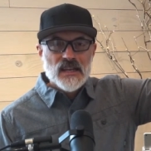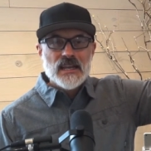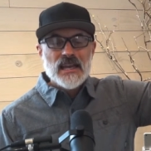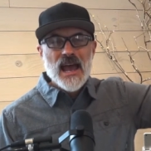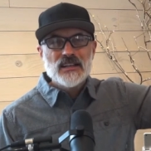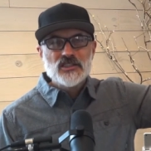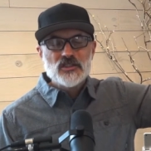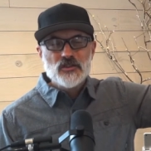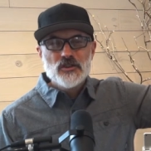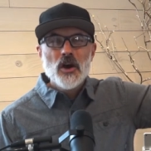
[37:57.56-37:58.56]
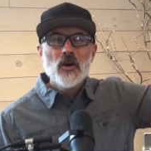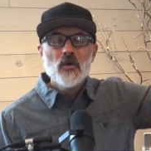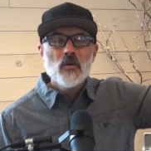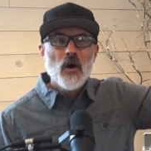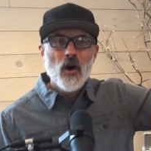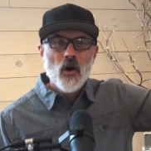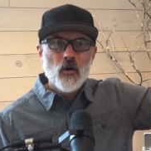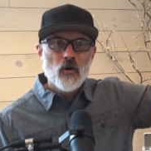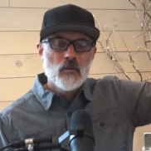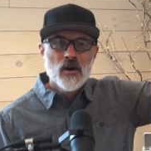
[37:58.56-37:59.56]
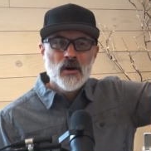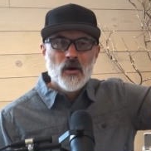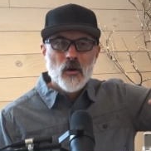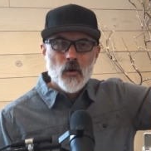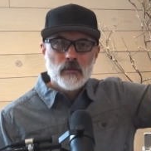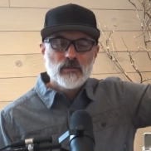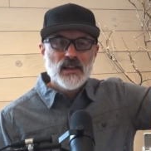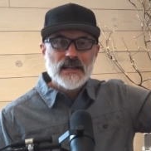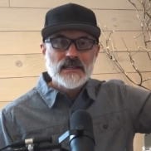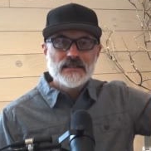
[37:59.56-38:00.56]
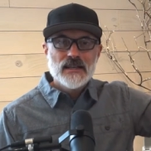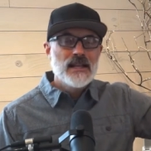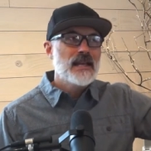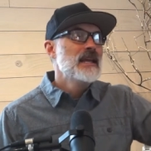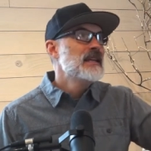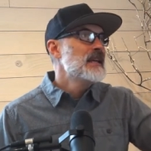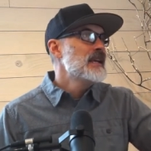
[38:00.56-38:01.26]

He has no home or place in